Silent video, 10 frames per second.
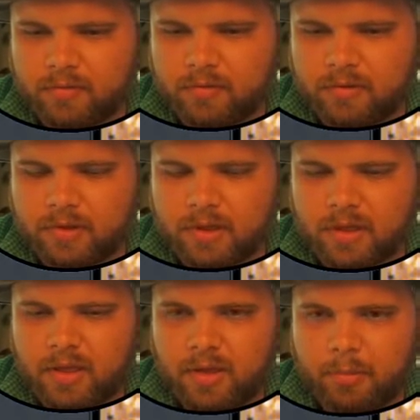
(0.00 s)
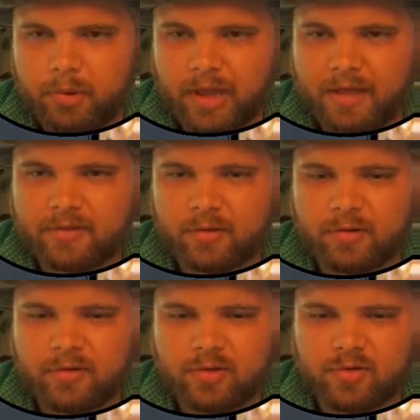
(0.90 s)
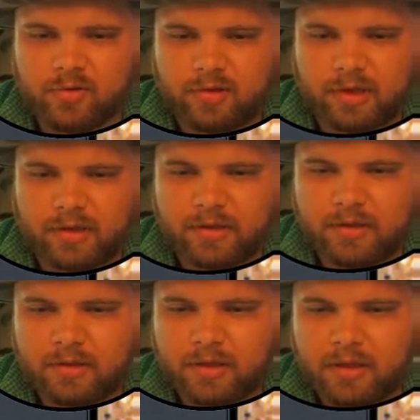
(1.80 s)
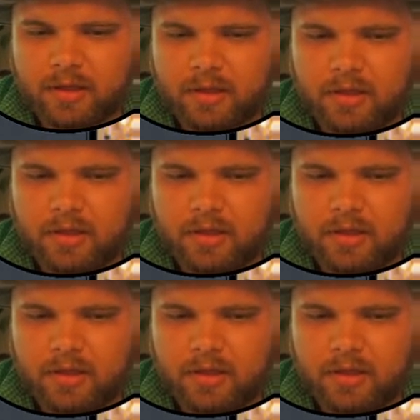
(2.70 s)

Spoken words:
in theory, activate the Aether Vial here,